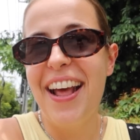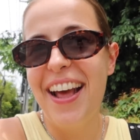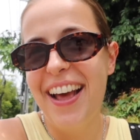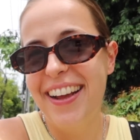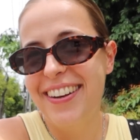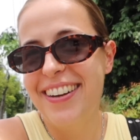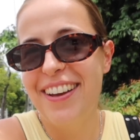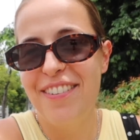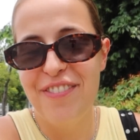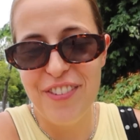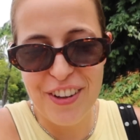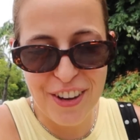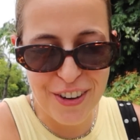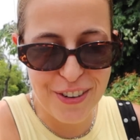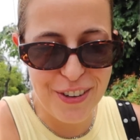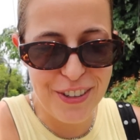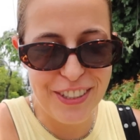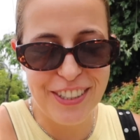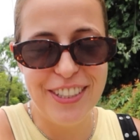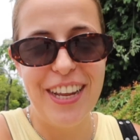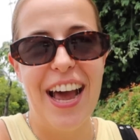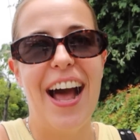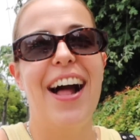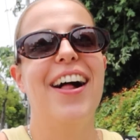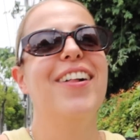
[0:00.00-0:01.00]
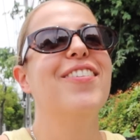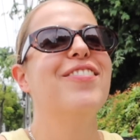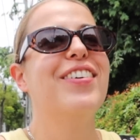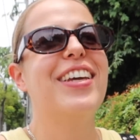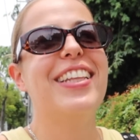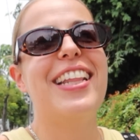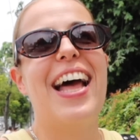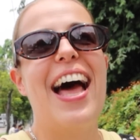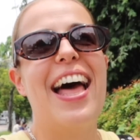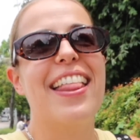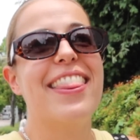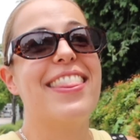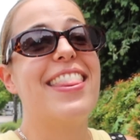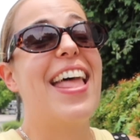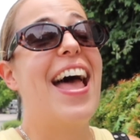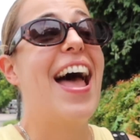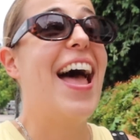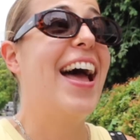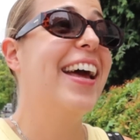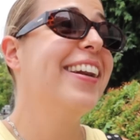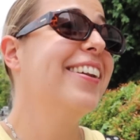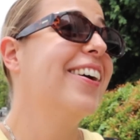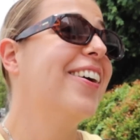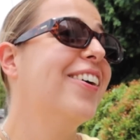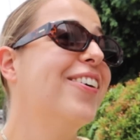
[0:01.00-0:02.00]
and if you would tell me that
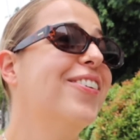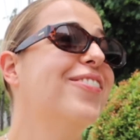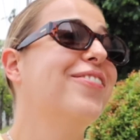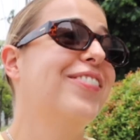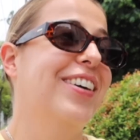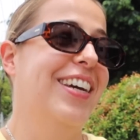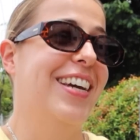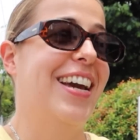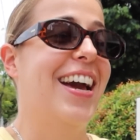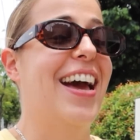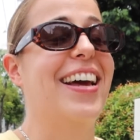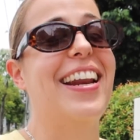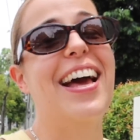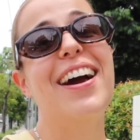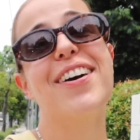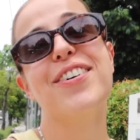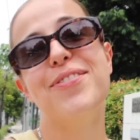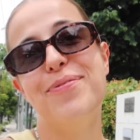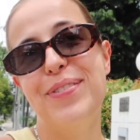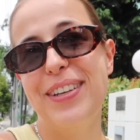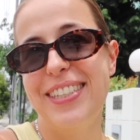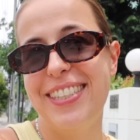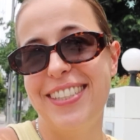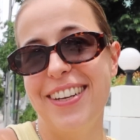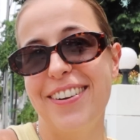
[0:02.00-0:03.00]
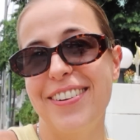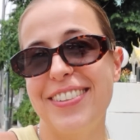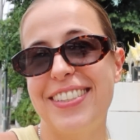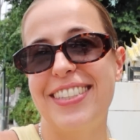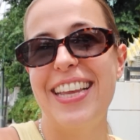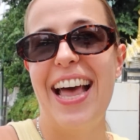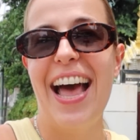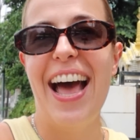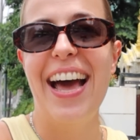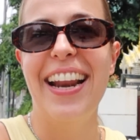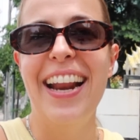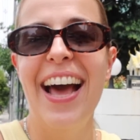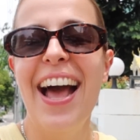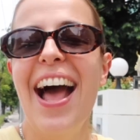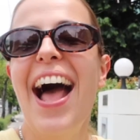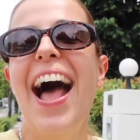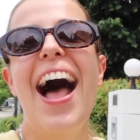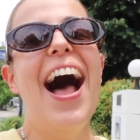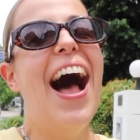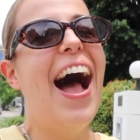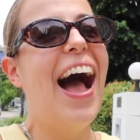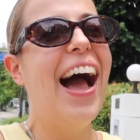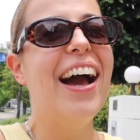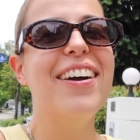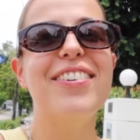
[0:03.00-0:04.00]
then, oh my god, I would be so sad.
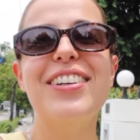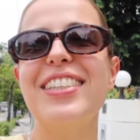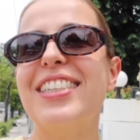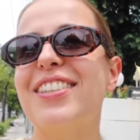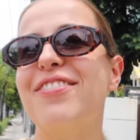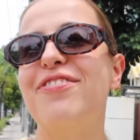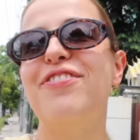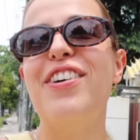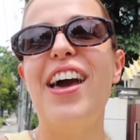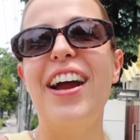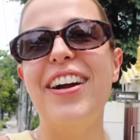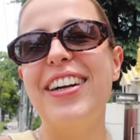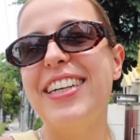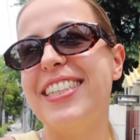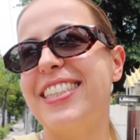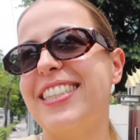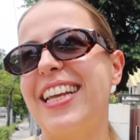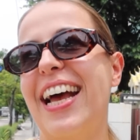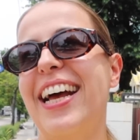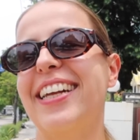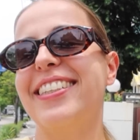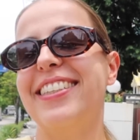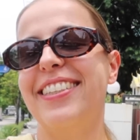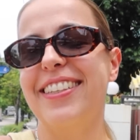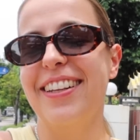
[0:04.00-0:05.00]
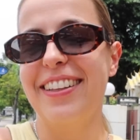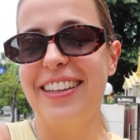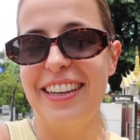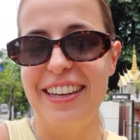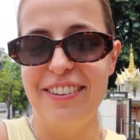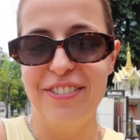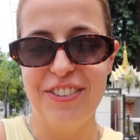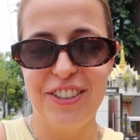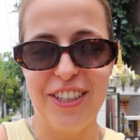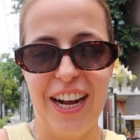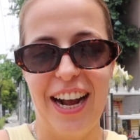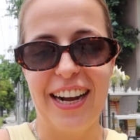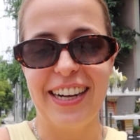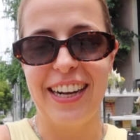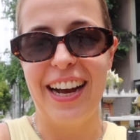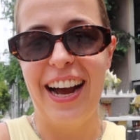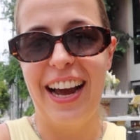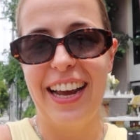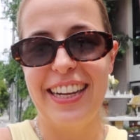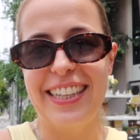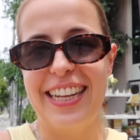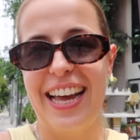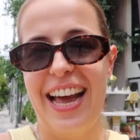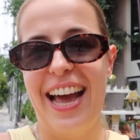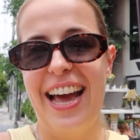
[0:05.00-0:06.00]
I was very sad to leave
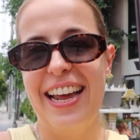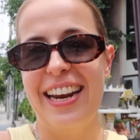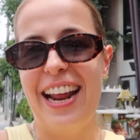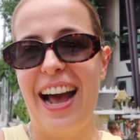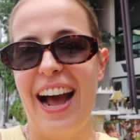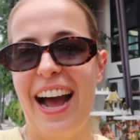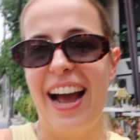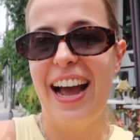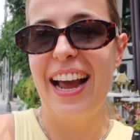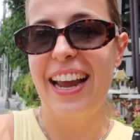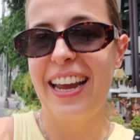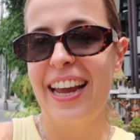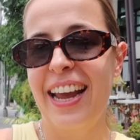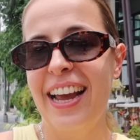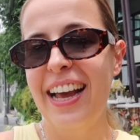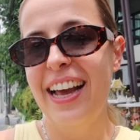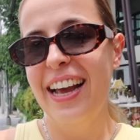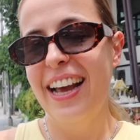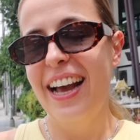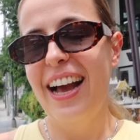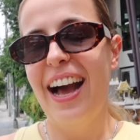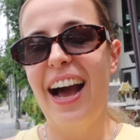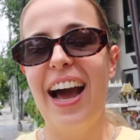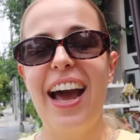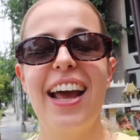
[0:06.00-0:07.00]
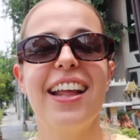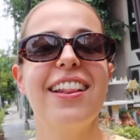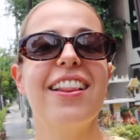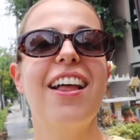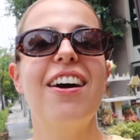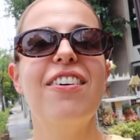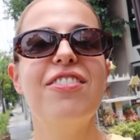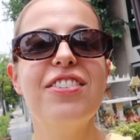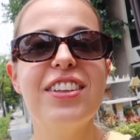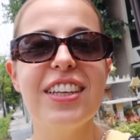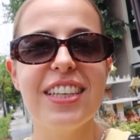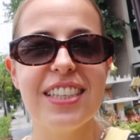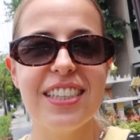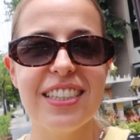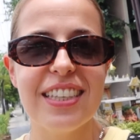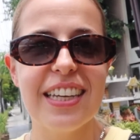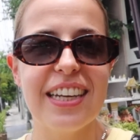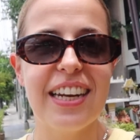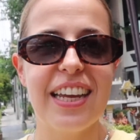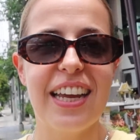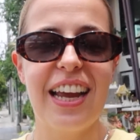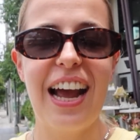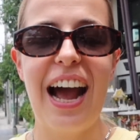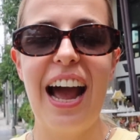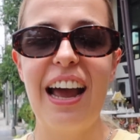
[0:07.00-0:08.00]
Shanghai then. I love this
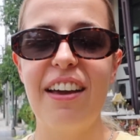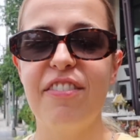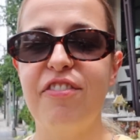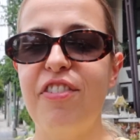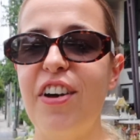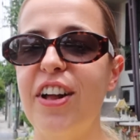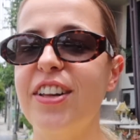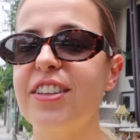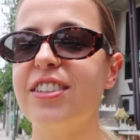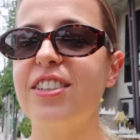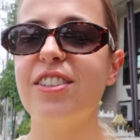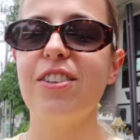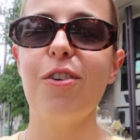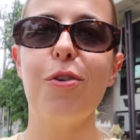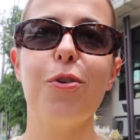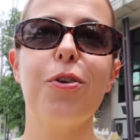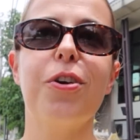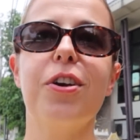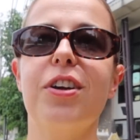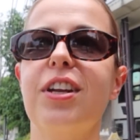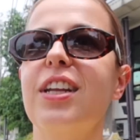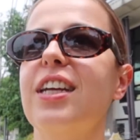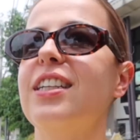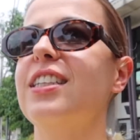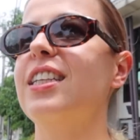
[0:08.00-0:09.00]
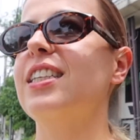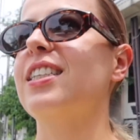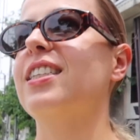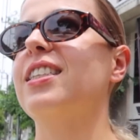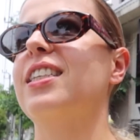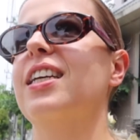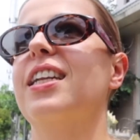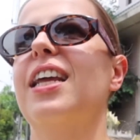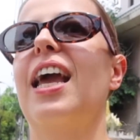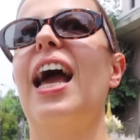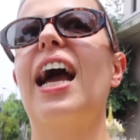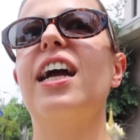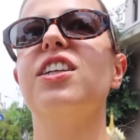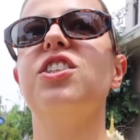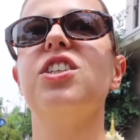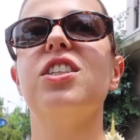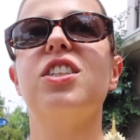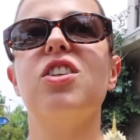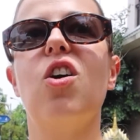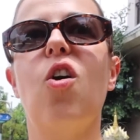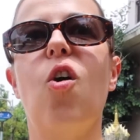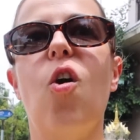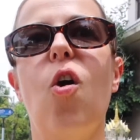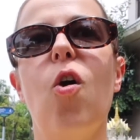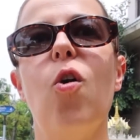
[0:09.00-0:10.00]
city. I felt so good in this city. I
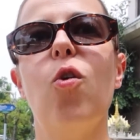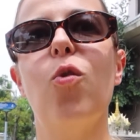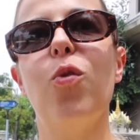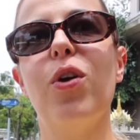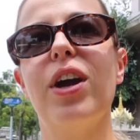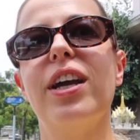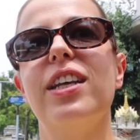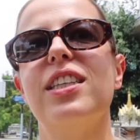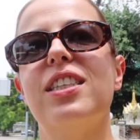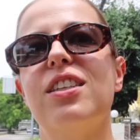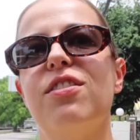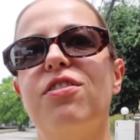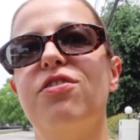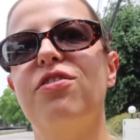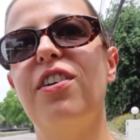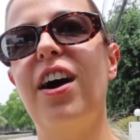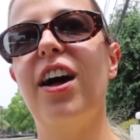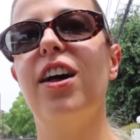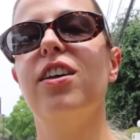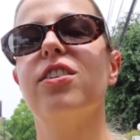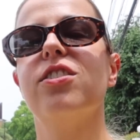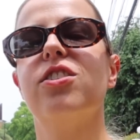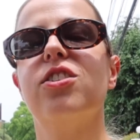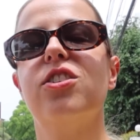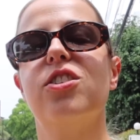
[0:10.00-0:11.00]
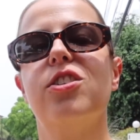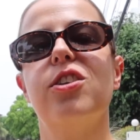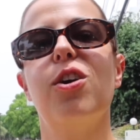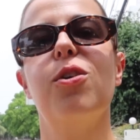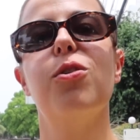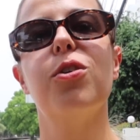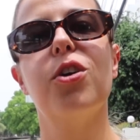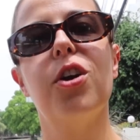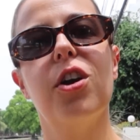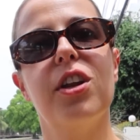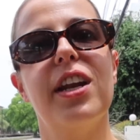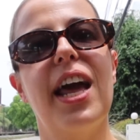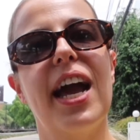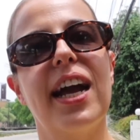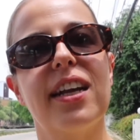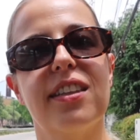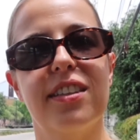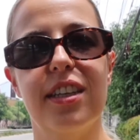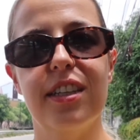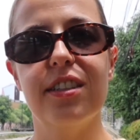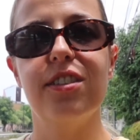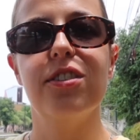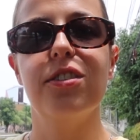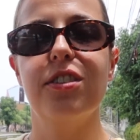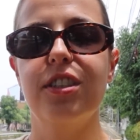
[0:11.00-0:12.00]
just always felt so
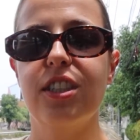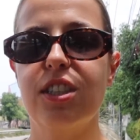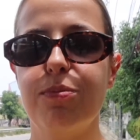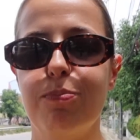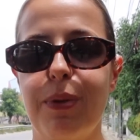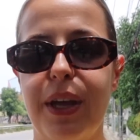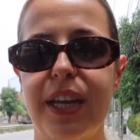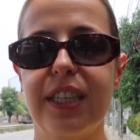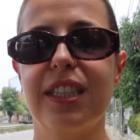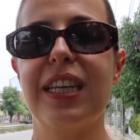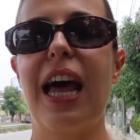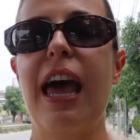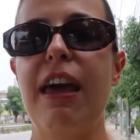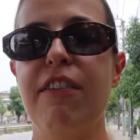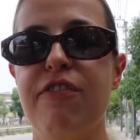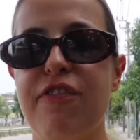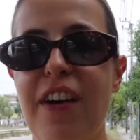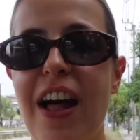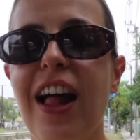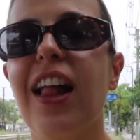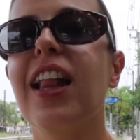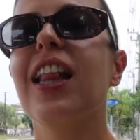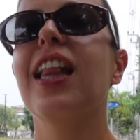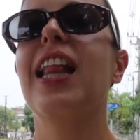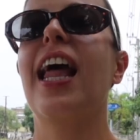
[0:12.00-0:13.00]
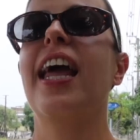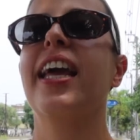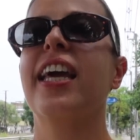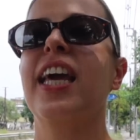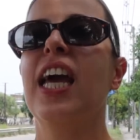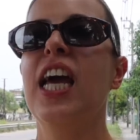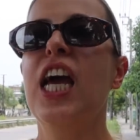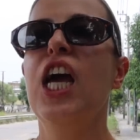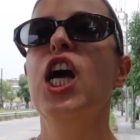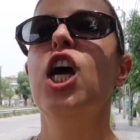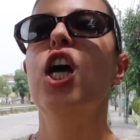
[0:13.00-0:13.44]
connected to this place. I felt like